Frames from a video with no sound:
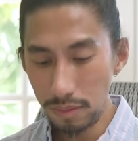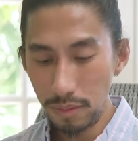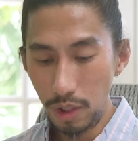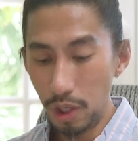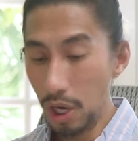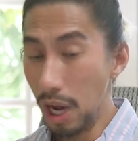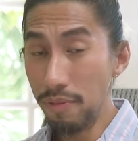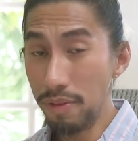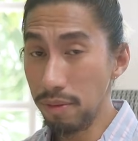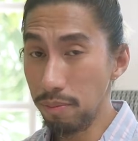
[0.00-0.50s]

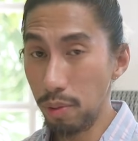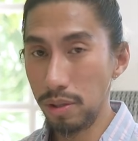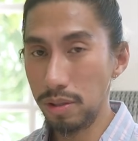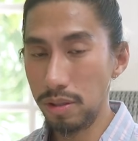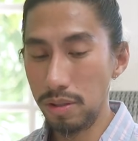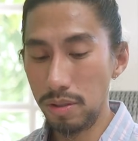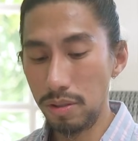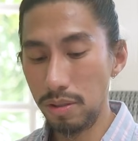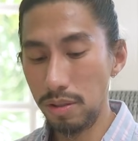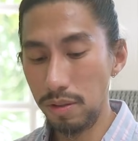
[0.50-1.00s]
You haven't brought
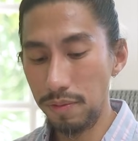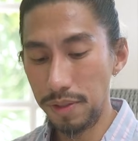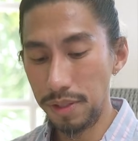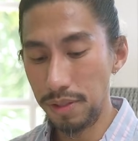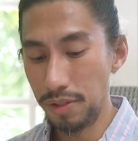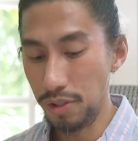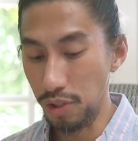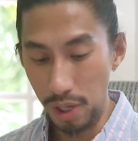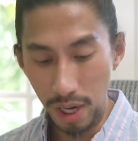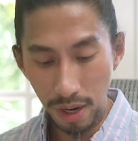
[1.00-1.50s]
this to
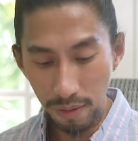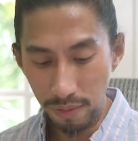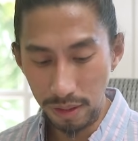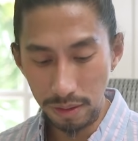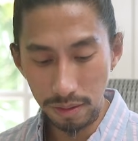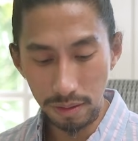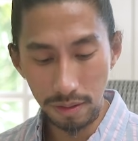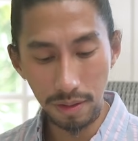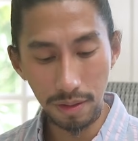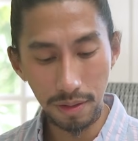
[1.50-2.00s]
surface, you
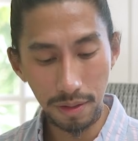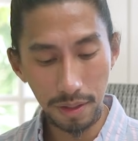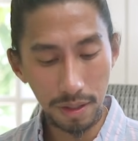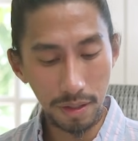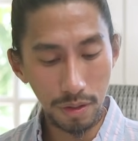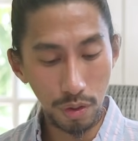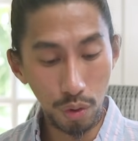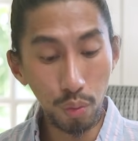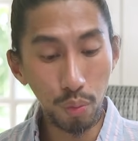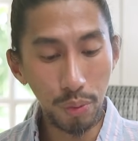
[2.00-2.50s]
haven't,
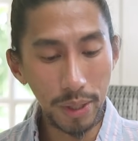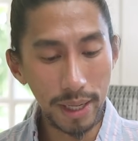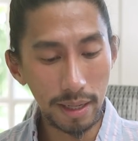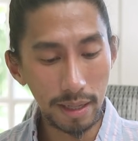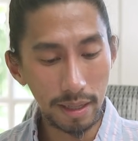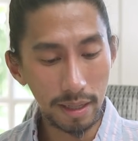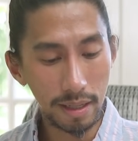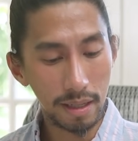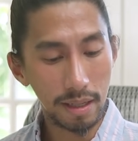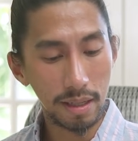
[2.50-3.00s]
okay? You will,
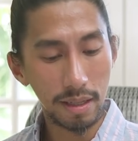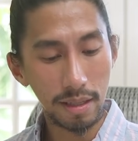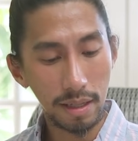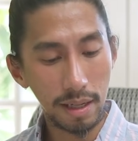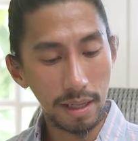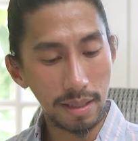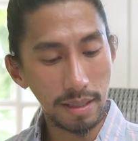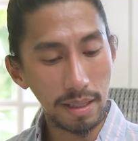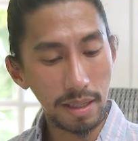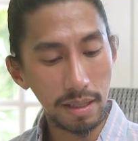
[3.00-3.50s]

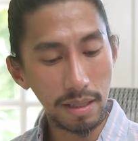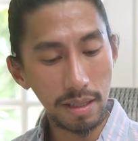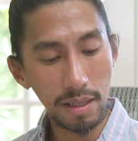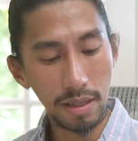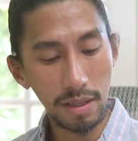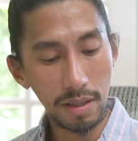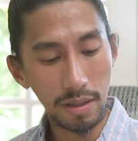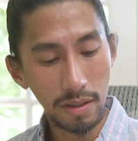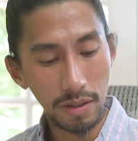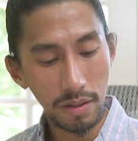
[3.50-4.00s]
I see it
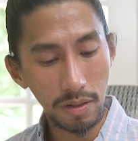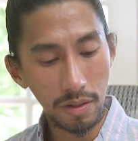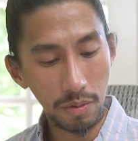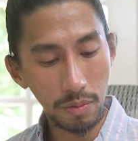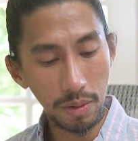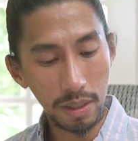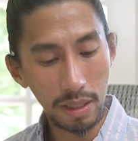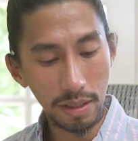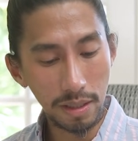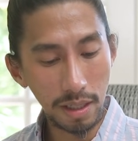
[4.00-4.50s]
here,
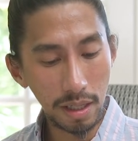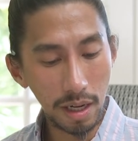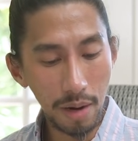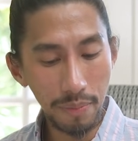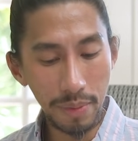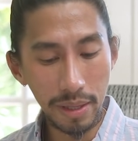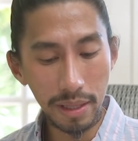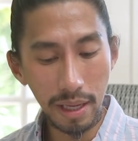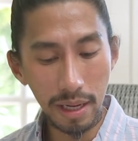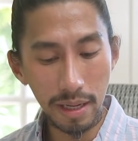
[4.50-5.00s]
you will. In the
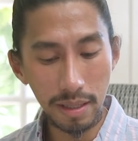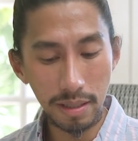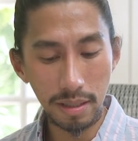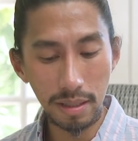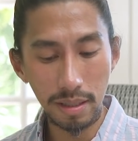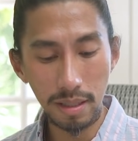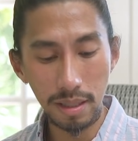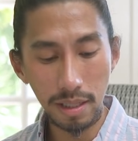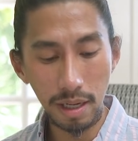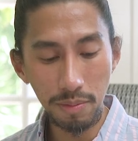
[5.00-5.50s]
coming
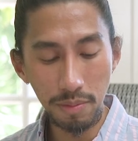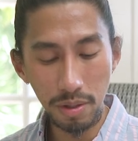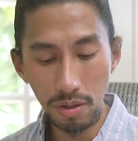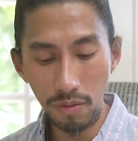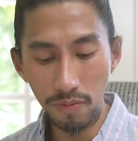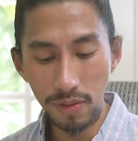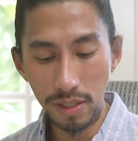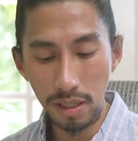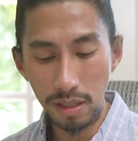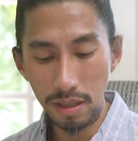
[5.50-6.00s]
days, the time that
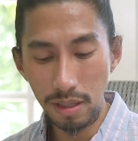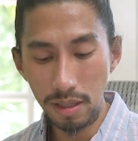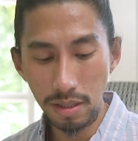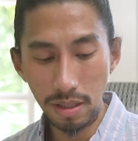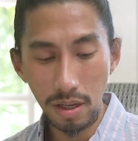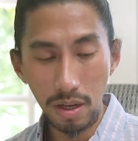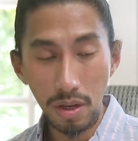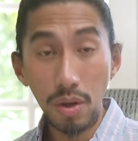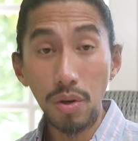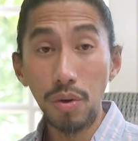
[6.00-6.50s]
you've seen
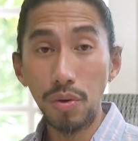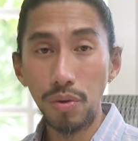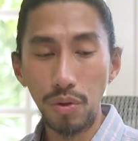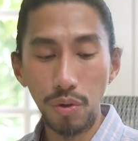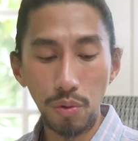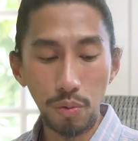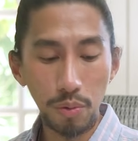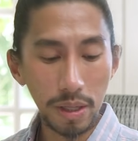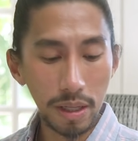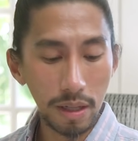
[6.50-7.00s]
this,
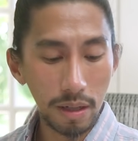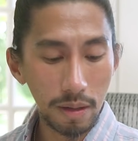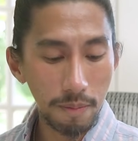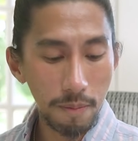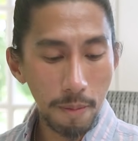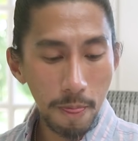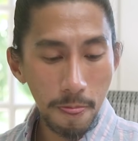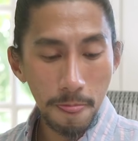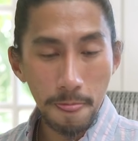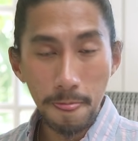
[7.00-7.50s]
you will.
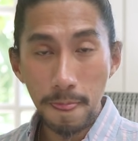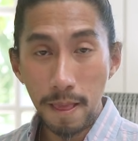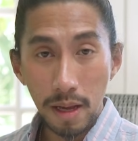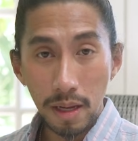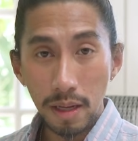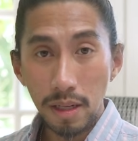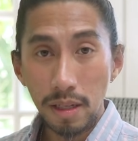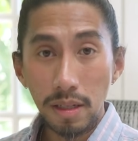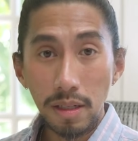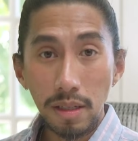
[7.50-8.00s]

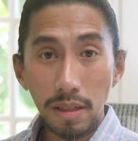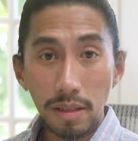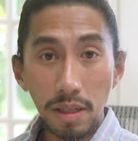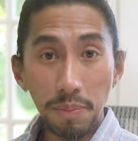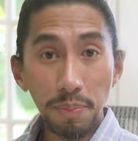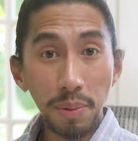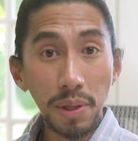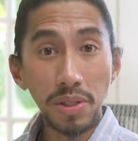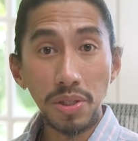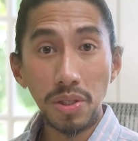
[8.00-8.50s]

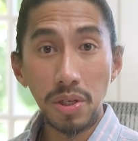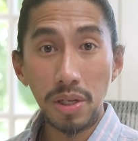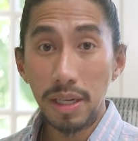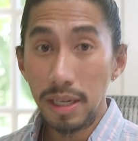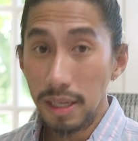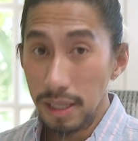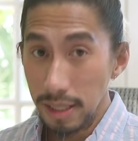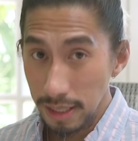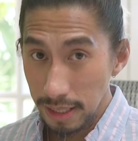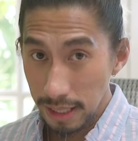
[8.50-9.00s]
The
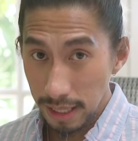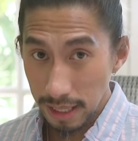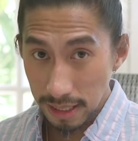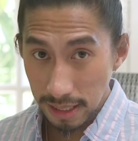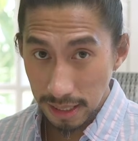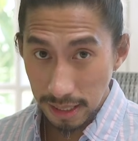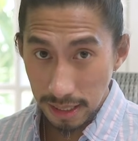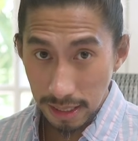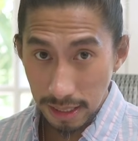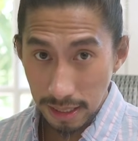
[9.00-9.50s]
person,
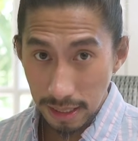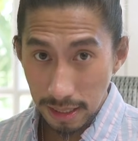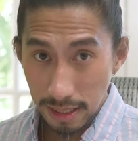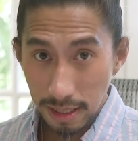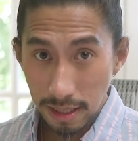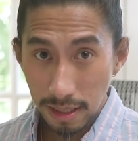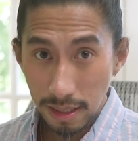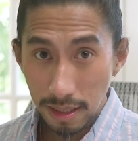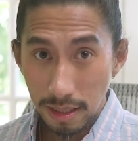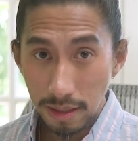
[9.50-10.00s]
yes,
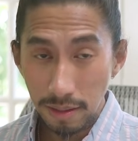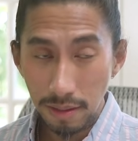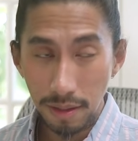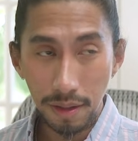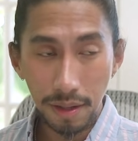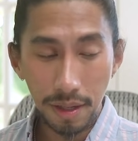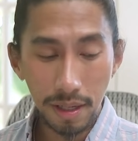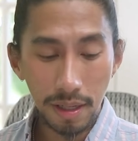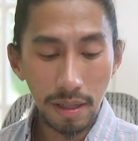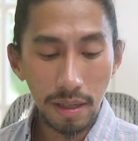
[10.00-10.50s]

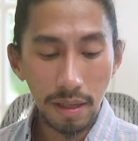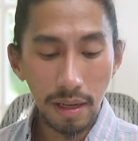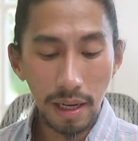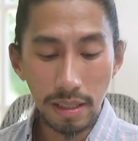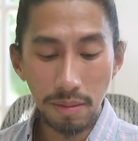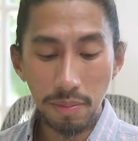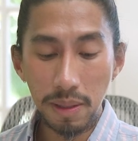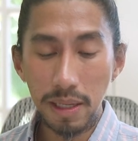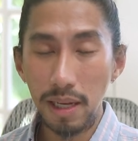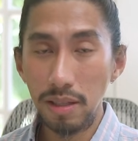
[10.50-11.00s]
okay,
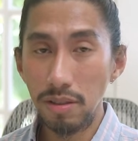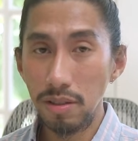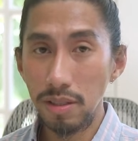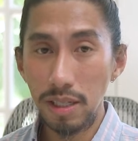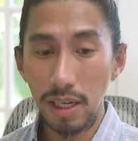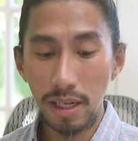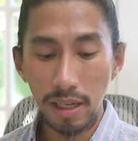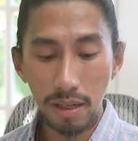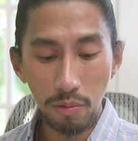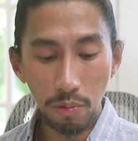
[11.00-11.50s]
has been
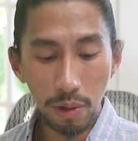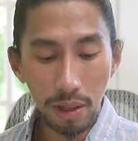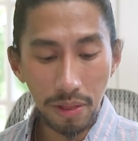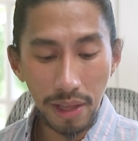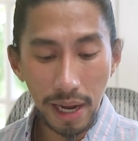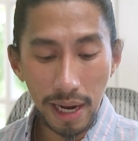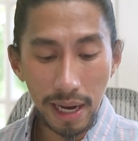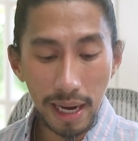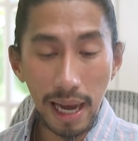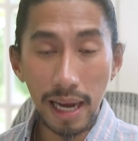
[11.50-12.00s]
entertaining. Will
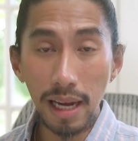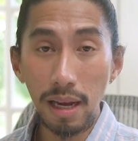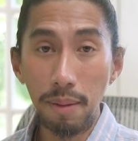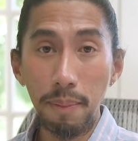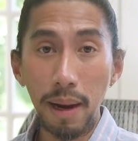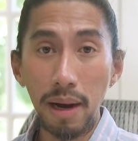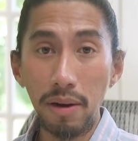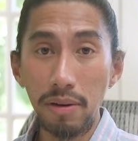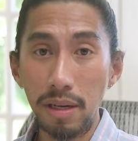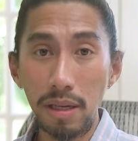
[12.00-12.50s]
they lie
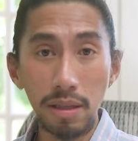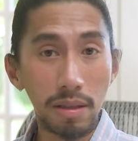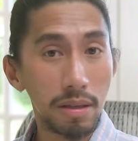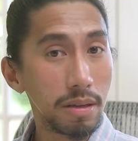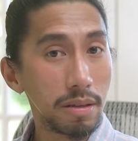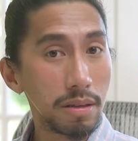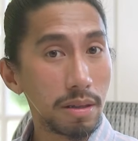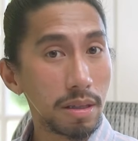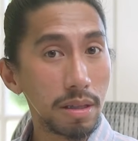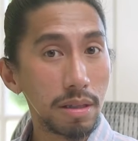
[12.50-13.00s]
about it?
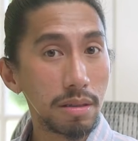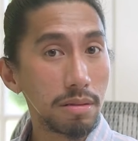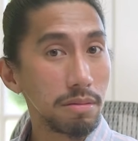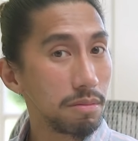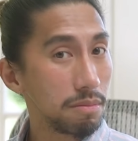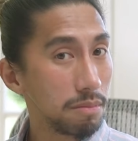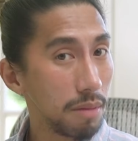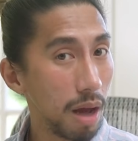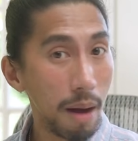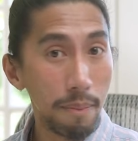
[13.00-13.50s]

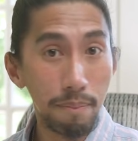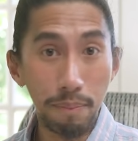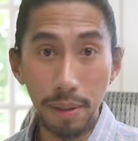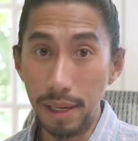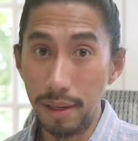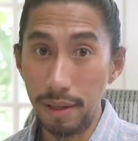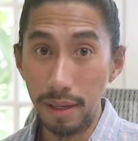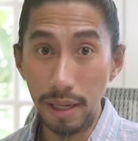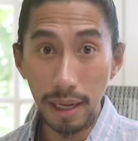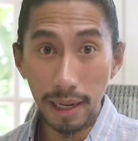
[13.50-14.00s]
A
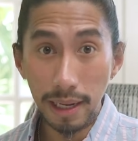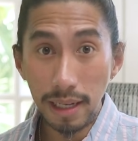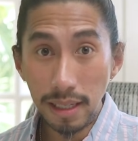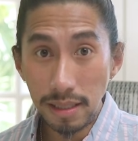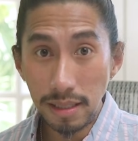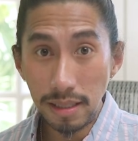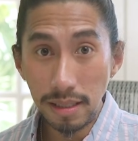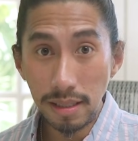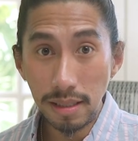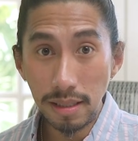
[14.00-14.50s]
big
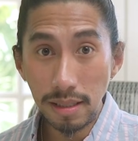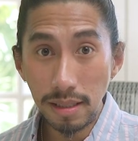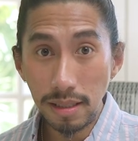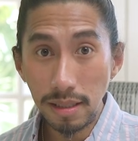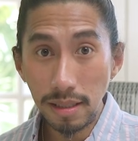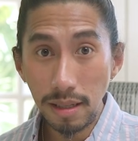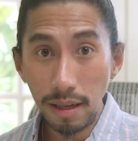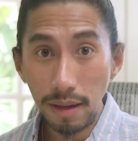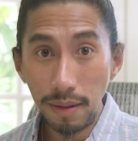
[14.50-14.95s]
yes.